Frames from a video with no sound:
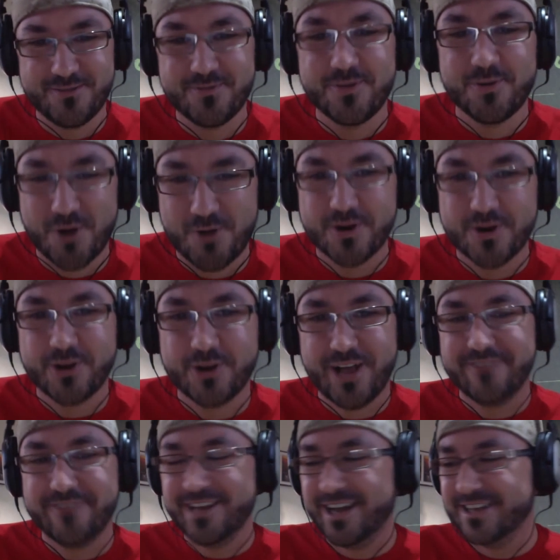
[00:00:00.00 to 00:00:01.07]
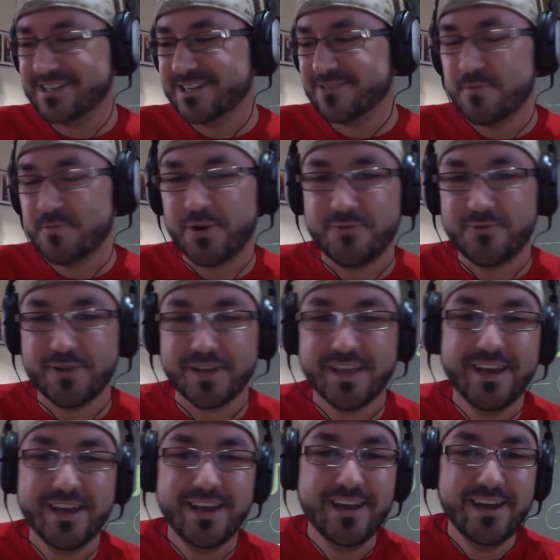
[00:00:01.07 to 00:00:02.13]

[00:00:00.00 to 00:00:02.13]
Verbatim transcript: With the Roma yeah. Craft, yeah, it's going to be perfect. Yeah.